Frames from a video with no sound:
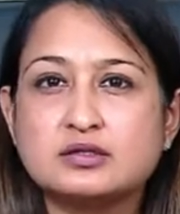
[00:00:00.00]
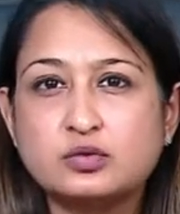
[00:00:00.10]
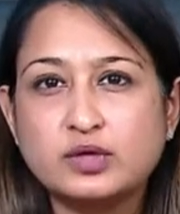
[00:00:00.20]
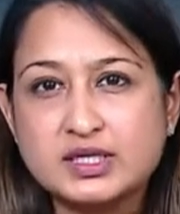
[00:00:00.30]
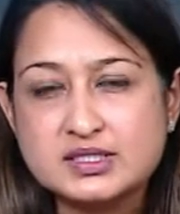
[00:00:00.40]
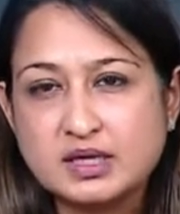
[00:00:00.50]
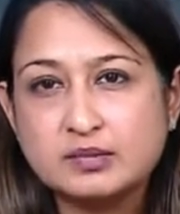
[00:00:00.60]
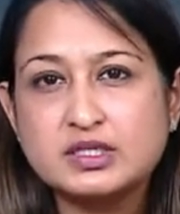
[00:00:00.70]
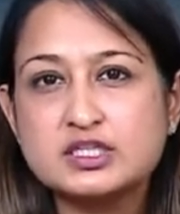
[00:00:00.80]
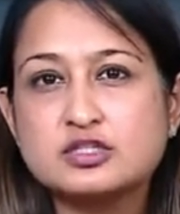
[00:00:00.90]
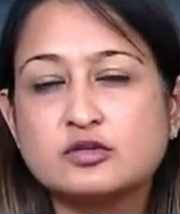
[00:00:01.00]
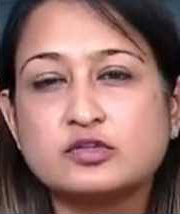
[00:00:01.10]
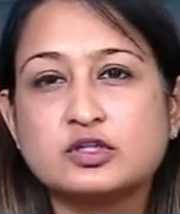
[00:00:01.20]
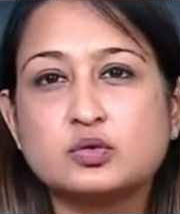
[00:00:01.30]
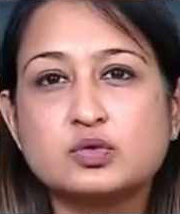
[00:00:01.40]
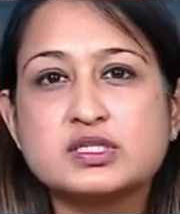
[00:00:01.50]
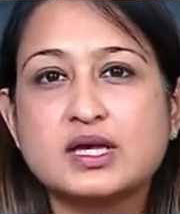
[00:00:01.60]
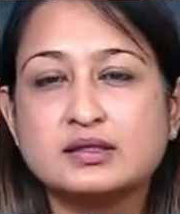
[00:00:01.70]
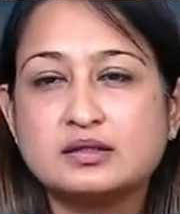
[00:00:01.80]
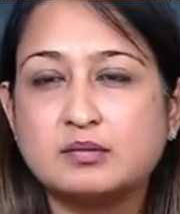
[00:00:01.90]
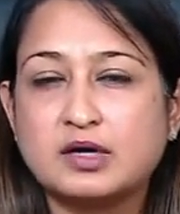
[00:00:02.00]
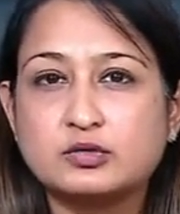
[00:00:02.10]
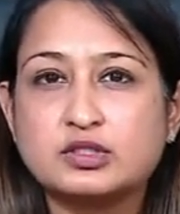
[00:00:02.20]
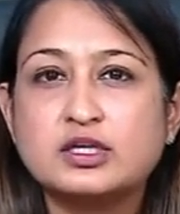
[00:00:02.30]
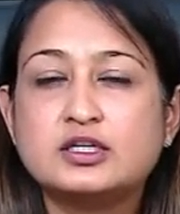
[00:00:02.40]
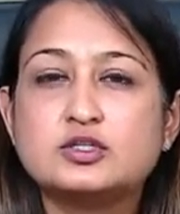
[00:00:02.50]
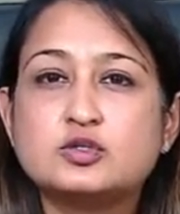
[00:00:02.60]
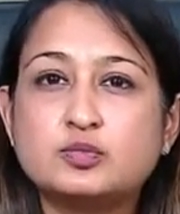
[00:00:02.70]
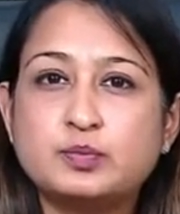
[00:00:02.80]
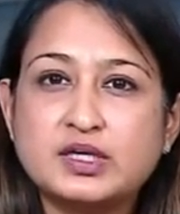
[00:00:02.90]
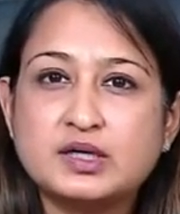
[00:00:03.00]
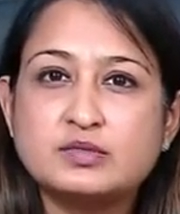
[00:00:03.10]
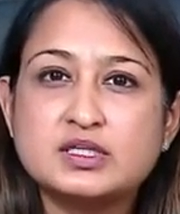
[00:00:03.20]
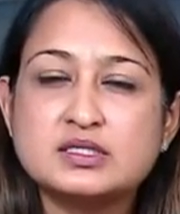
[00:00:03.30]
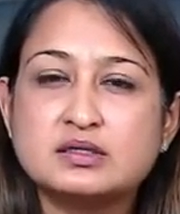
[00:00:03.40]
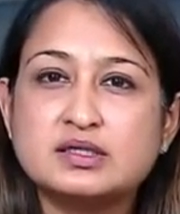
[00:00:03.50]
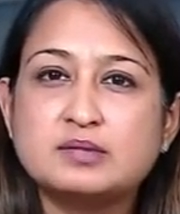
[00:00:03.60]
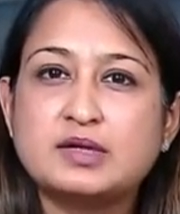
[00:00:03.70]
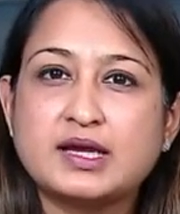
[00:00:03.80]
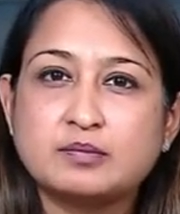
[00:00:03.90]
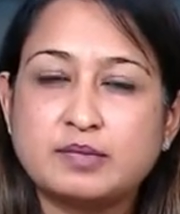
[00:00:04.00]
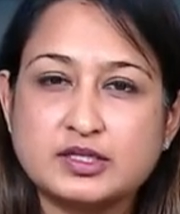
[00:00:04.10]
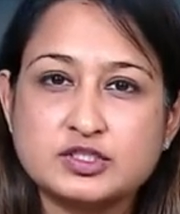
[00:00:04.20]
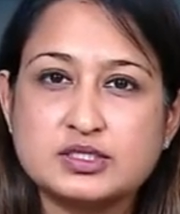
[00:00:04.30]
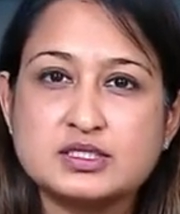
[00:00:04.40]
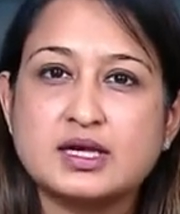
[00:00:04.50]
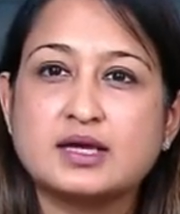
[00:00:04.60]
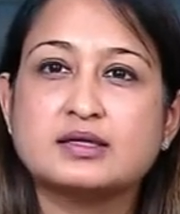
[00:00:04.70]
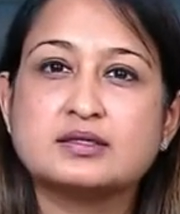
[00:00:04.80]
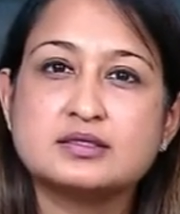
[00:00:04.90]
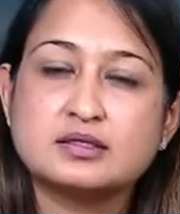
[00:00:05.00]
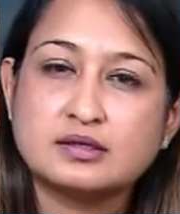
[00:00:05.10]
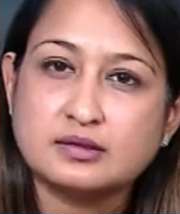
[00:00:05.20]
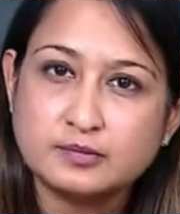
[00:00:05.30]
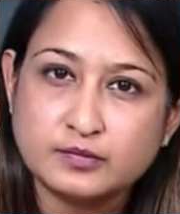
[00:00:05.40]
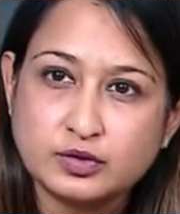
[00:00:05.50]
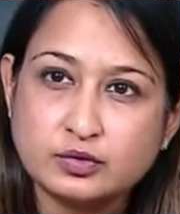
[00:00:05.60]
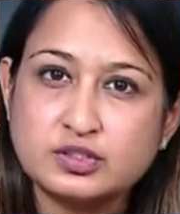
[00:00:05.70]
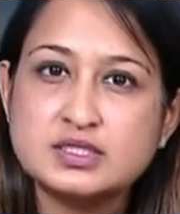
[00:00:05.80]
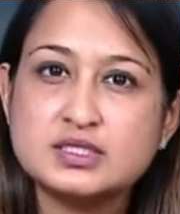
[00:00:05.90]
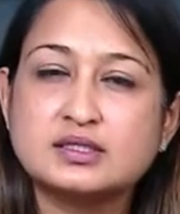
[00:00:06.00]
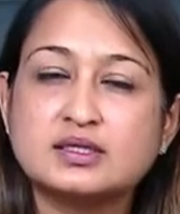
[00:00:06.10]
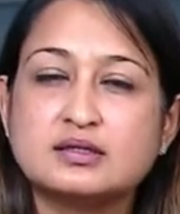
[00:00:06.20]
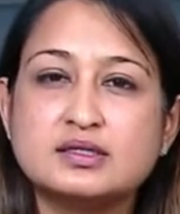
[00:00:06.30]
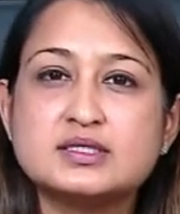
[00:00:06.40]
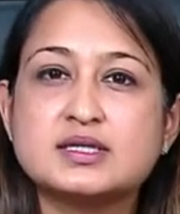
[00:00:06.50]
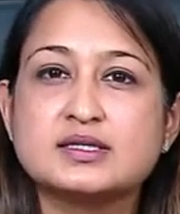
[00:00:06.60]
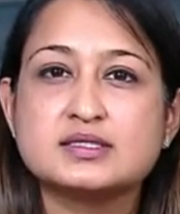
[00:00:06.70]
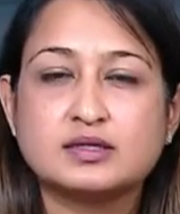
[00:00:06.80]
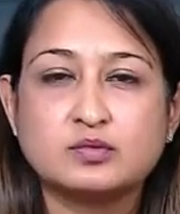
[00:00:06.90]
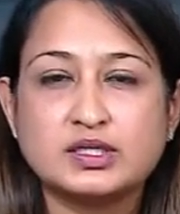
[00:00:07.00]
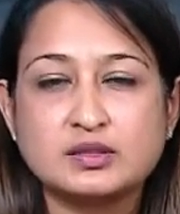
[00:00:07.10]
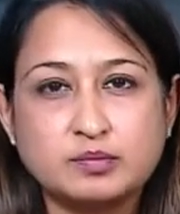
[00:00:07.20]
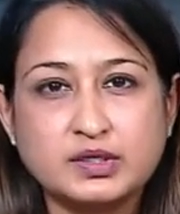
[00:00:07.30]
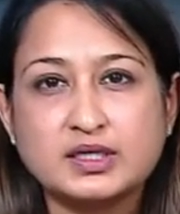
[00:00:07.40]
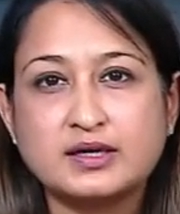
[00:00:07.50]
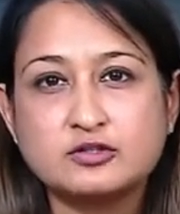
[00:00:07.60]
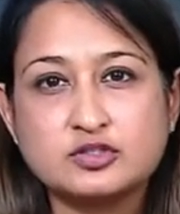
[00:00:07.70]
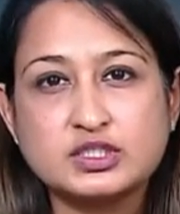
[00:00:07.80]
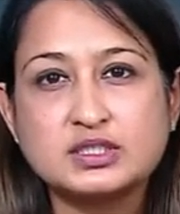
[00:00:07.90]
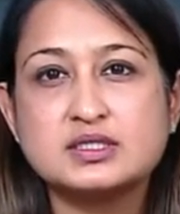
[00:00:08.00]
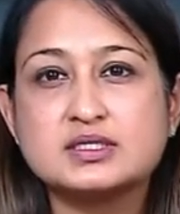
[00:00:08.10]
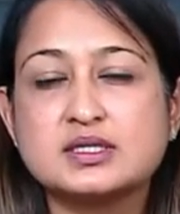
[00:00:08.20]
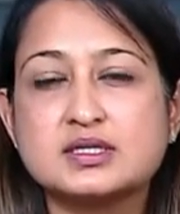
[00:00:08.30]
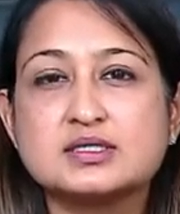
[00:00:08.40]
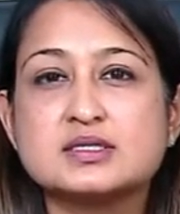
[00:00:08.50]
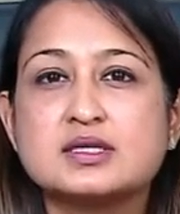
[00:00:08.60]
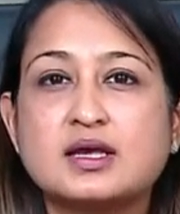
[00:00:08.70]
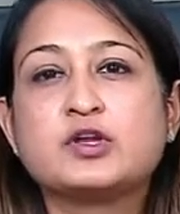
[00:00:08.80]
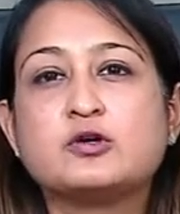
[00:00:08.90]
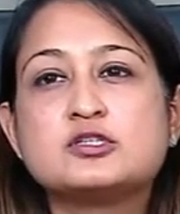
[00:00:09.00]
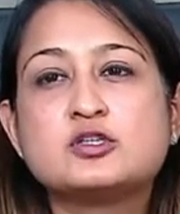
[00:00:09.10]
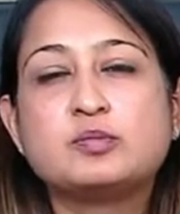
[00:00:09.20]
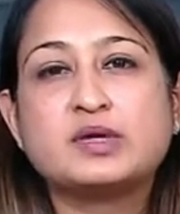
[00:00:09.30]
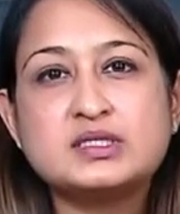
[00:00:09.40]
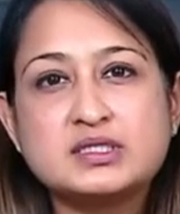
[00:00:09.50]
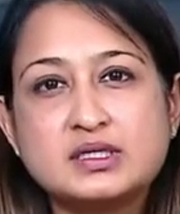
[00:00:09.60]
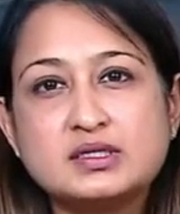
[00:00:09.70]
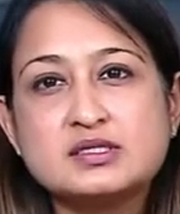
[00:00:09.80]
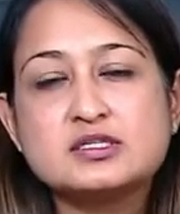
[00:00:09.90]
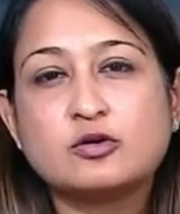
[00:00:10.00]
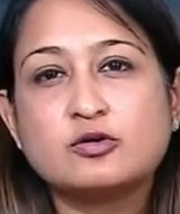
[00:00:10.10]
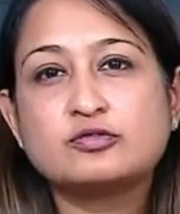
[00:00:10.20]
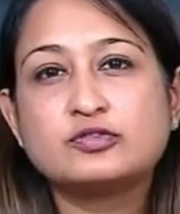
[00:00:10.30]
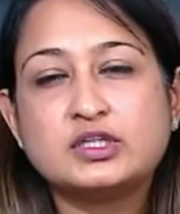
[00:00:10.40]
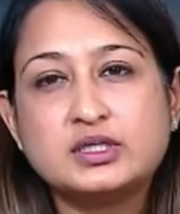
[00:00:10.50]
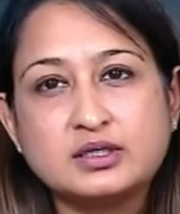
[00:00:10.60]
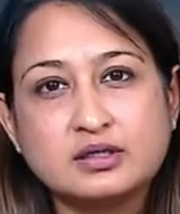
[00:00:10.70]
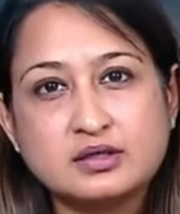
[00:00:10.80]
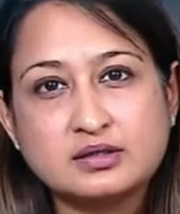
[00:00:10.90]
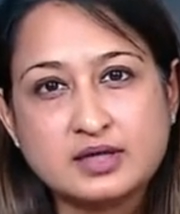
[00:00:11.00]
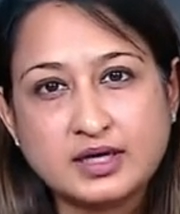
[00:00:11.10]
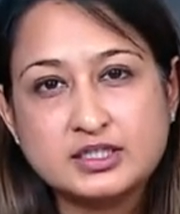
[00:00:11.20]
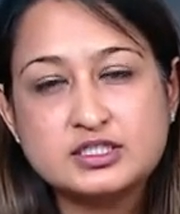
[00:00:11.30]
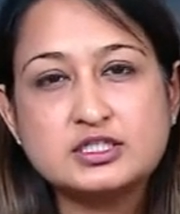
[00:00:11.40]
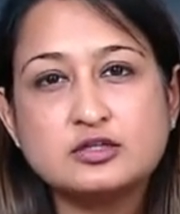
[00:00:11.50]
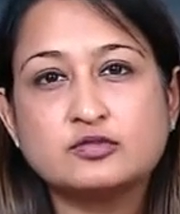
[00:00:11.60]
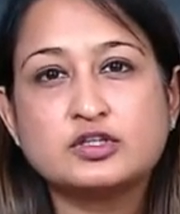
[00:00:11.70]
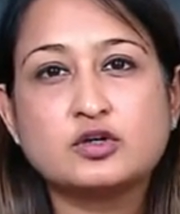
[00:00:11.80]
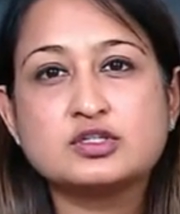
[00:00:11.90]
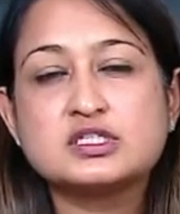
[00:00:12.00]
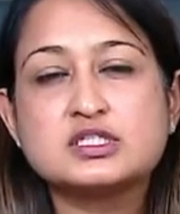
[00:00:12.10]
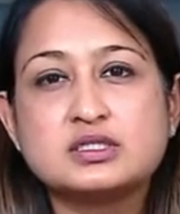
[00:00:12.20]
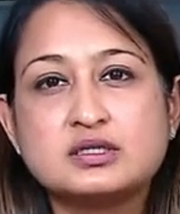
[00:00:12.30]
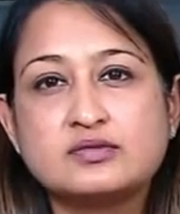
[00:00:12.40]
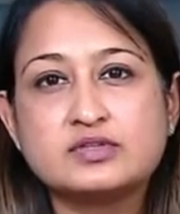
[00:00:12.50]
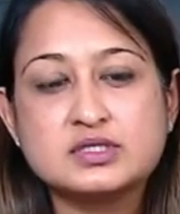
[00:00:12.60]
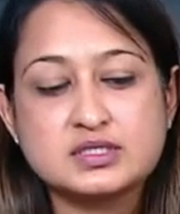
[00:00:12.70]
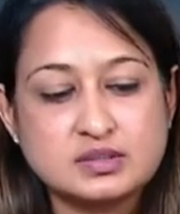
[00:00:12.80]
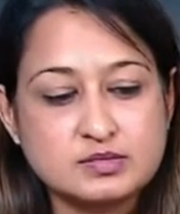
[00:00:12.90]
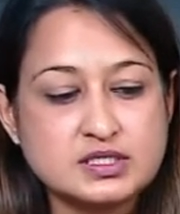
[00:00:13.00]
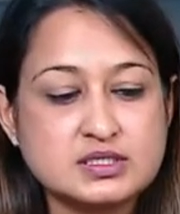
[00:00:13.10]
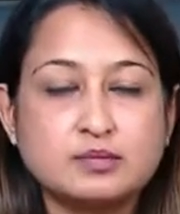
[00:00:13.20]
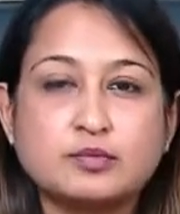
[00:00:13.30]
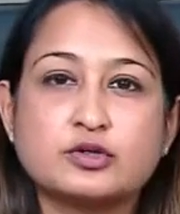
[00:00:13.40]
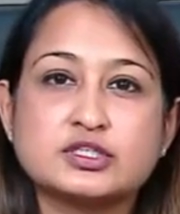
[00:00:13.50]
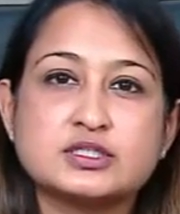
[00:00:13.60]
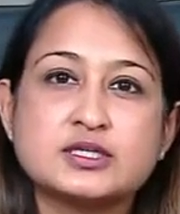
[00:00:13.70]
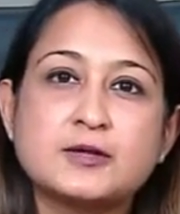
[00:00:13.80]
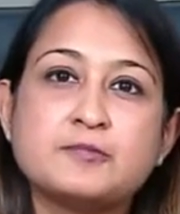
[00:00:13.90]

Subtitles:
do examination of the nose and the mouth to pick up these early black patches, and these are the early signs that we can pick and treat these cases. Also, maintenance of the hygiene of the oxygen delivery systems is important.